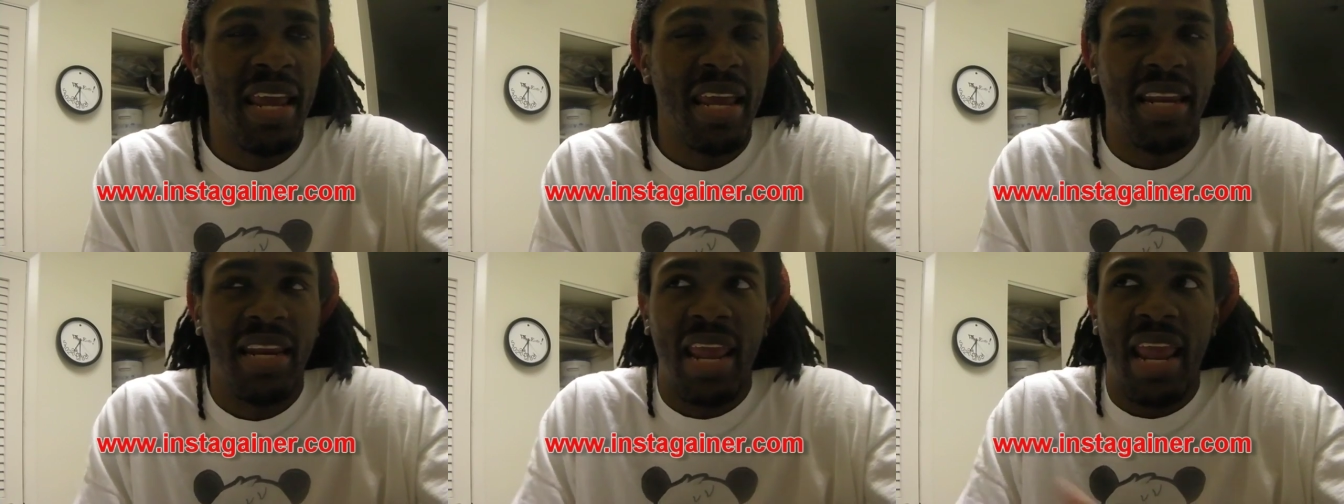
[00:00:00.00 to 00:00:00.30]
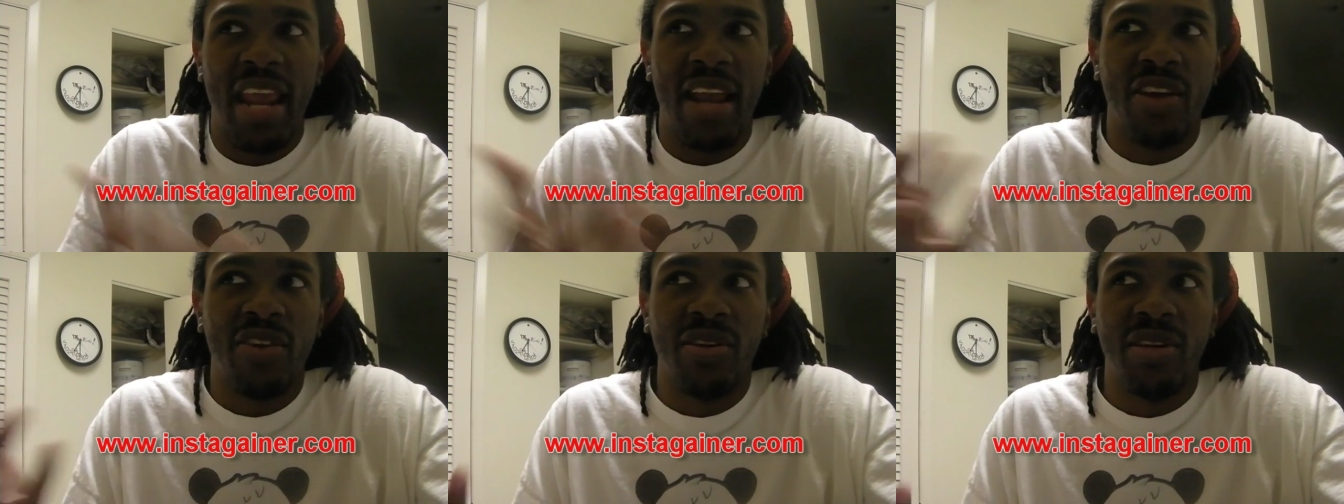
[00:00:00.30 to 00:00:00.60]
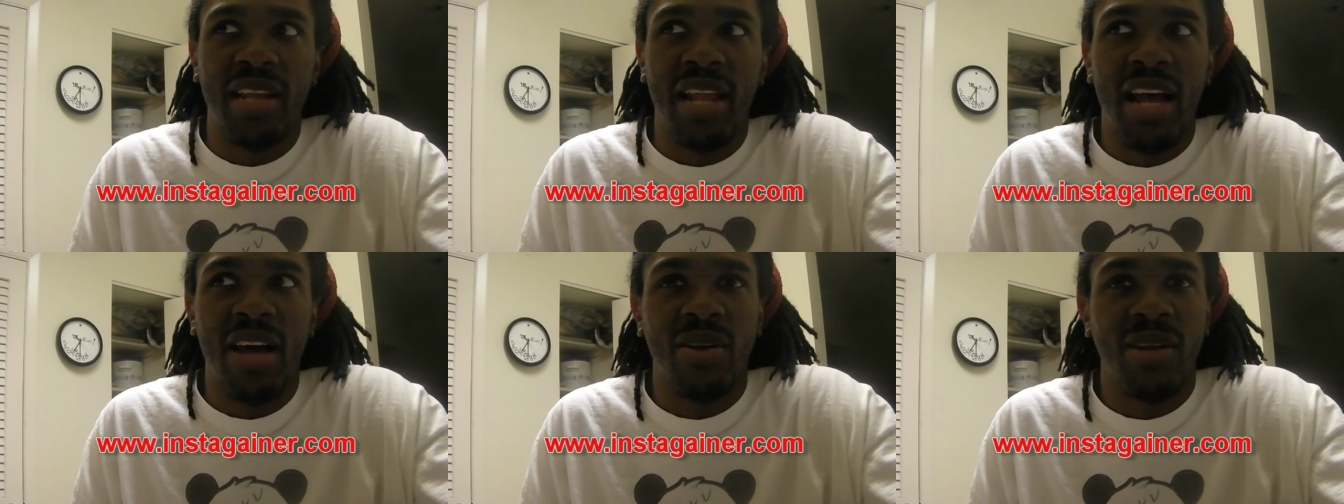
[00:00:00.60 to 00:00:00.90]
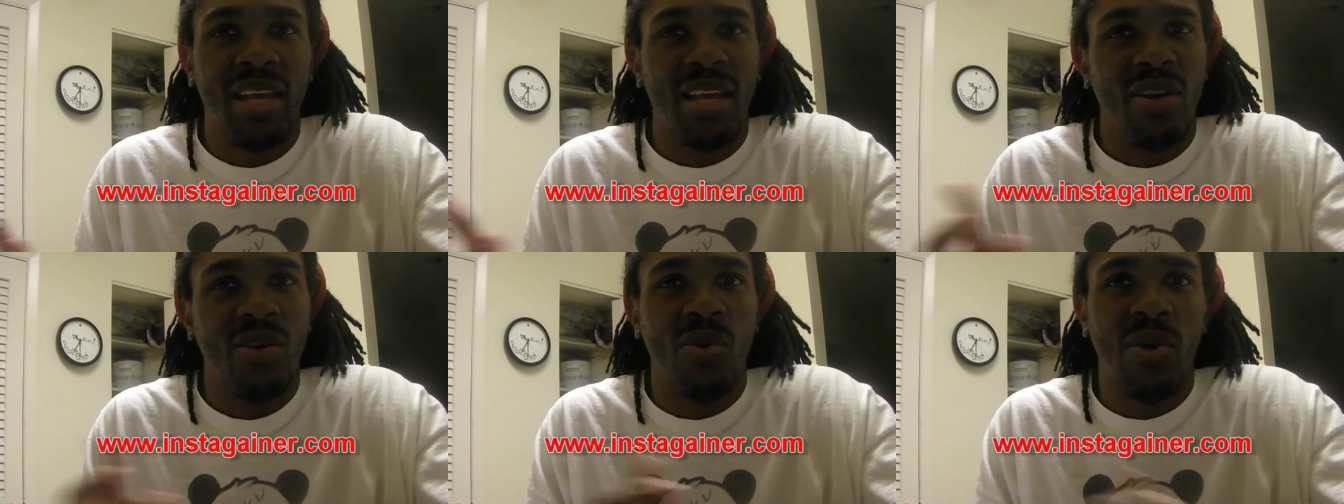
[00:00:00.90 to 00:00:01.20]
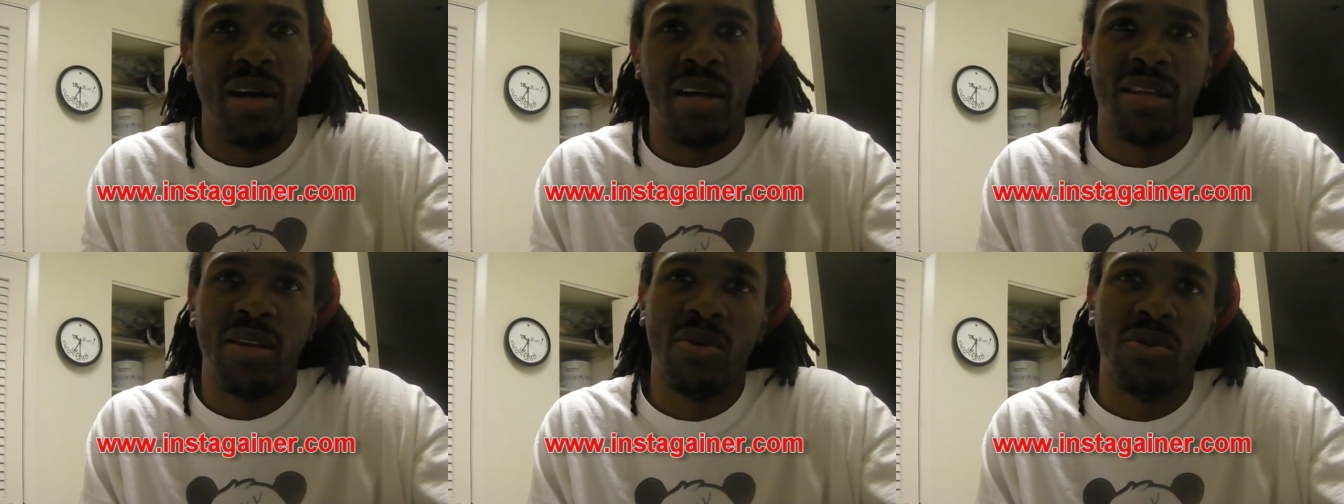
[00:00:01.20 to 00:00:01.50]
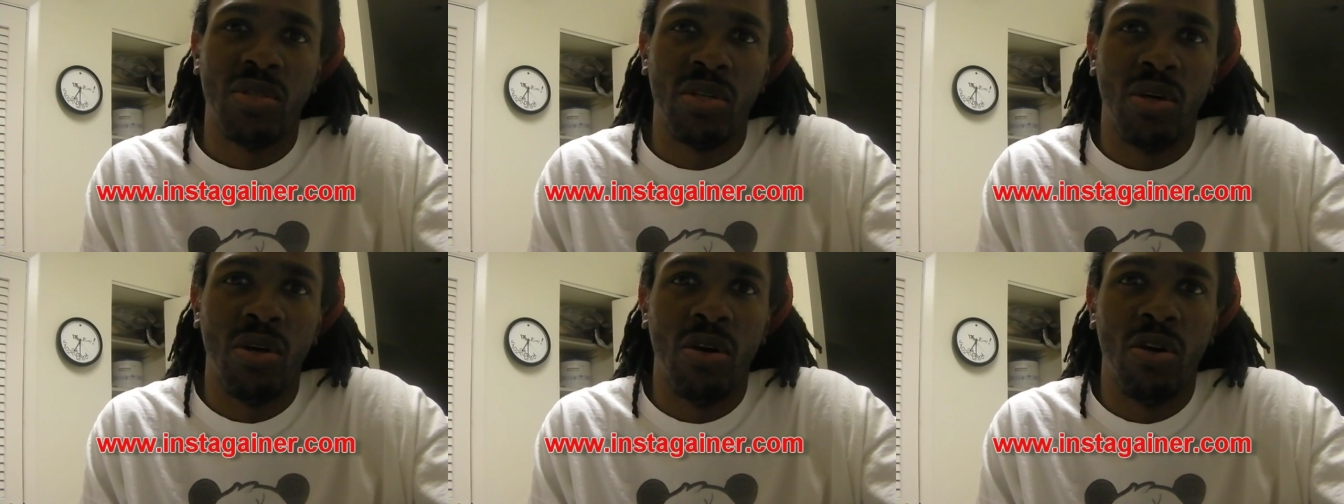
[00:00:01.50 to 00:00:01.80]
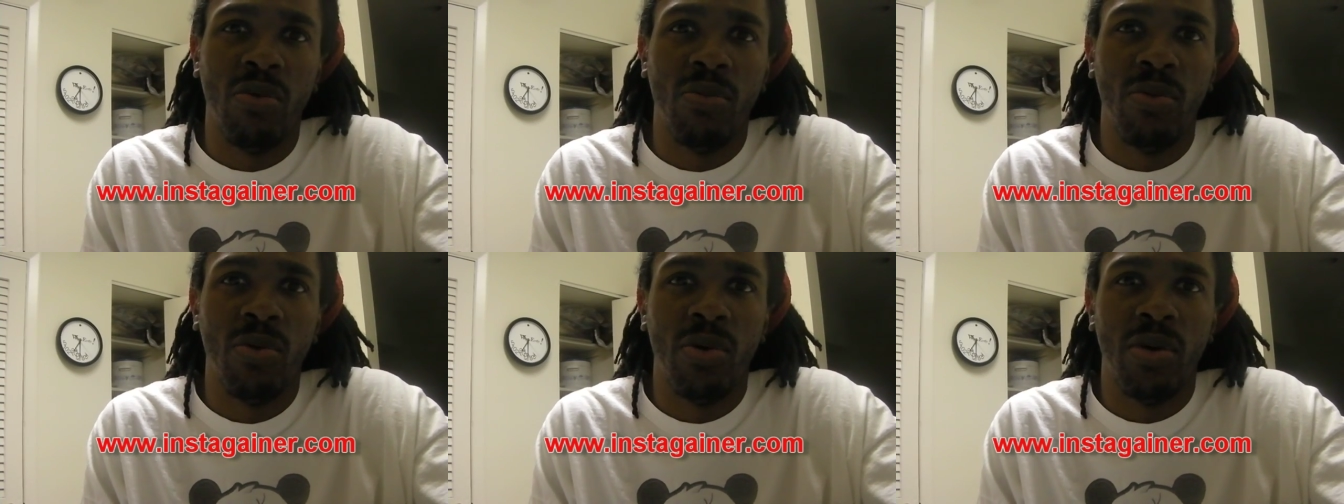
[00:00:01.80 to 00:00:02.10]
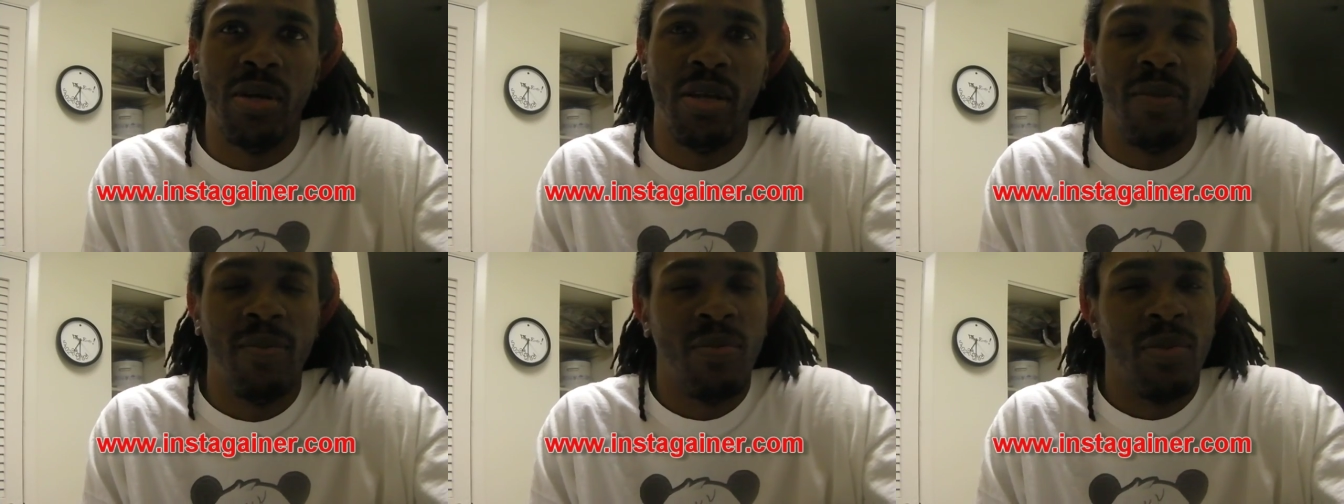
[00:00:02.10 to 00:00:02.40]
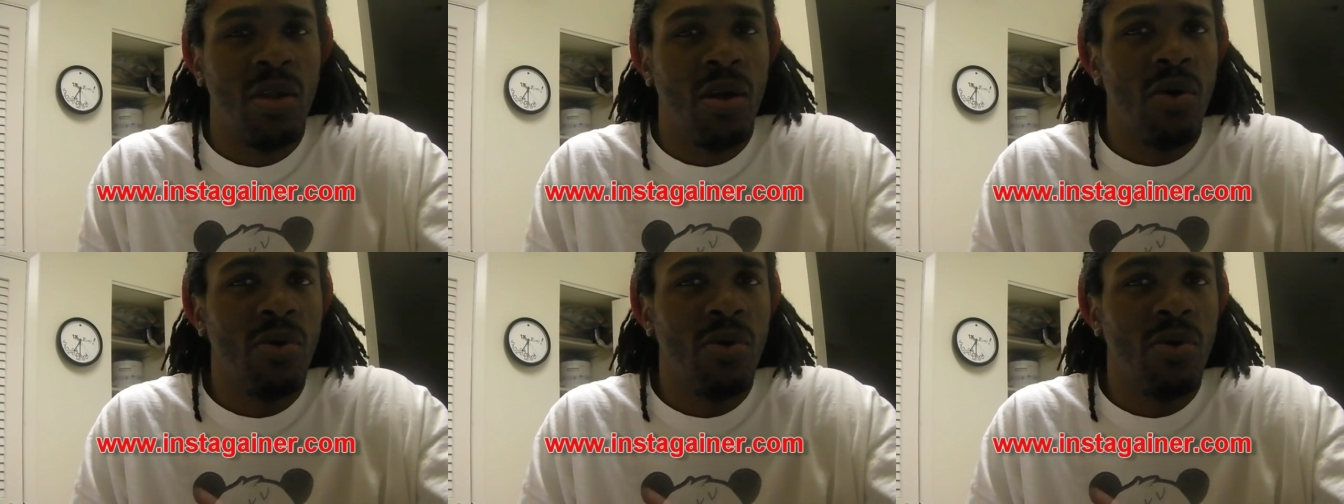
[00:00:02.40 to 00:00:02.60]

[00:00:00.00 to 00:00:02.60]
and airing it out like, "Oh, I killed your homeboy.